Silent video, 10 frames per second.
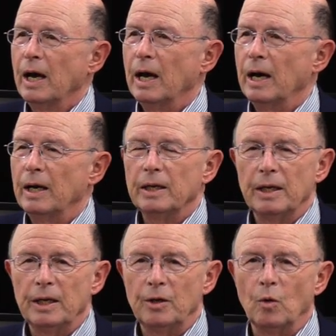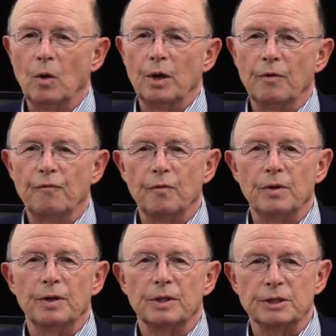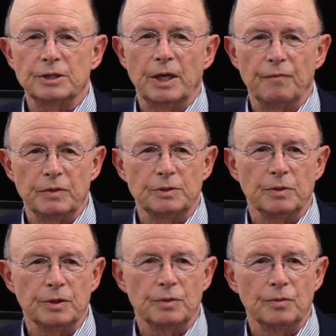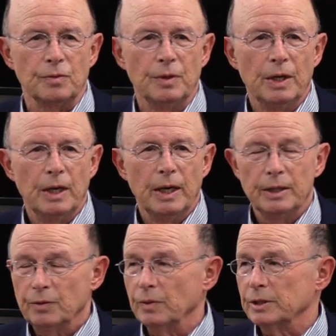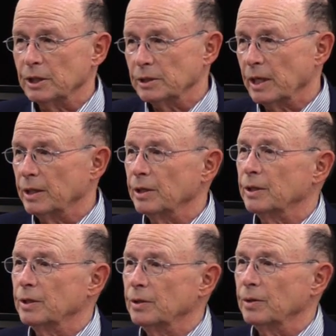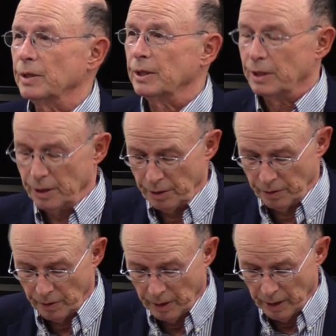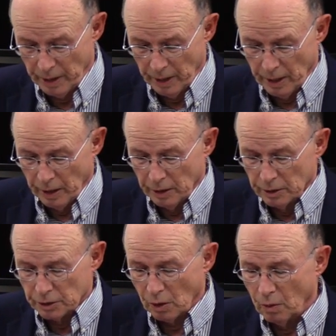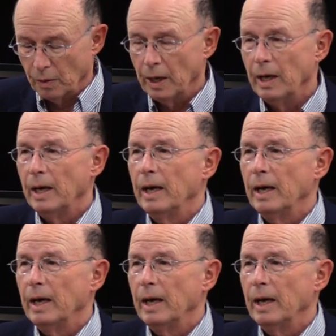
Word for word: uh, in order for the state of Israel to, to exist and to, to continue. So